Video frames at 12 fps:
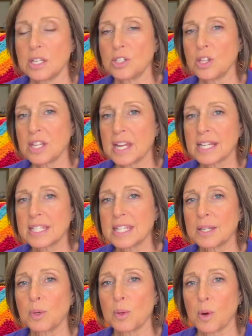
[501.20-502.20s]
So the next
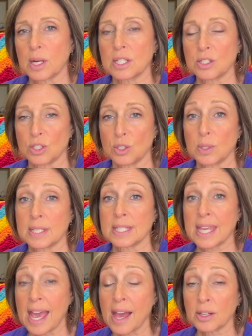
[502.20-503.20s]
thing we want to do is
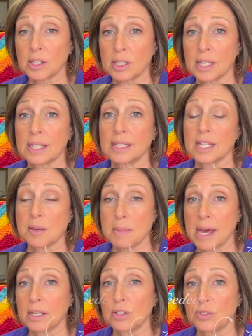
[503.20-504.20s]
calculate the
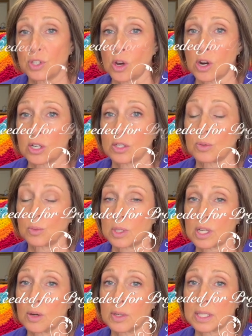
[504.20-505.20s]
amount of yarn we're
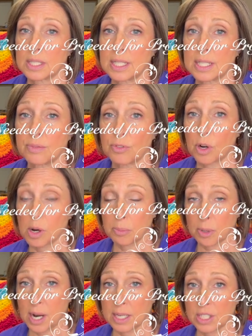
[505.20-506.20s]
going to need for our
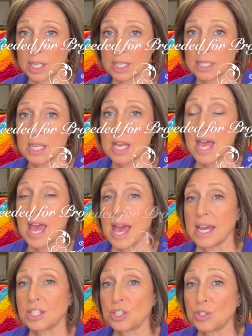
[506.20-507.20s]
project.
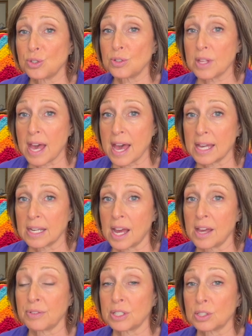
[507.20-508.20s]
And to do that,
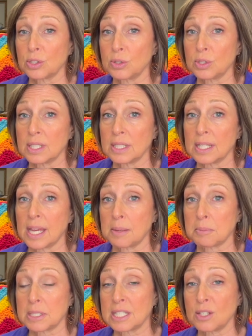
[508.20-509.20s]
I've included a
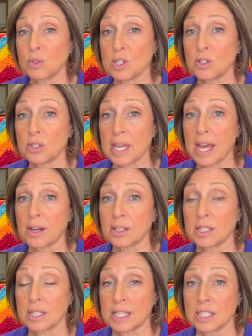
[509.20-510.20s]
material
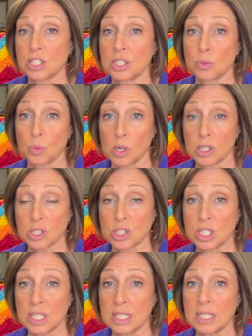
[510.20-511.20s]
calculation
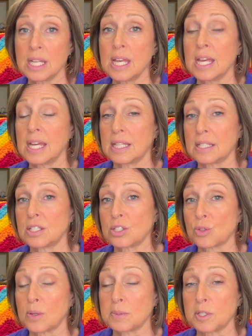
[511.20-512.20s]
worksheet in the
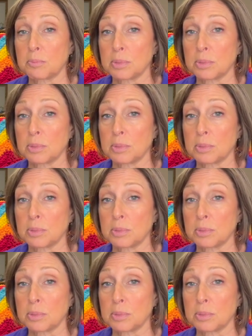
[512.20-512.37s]
description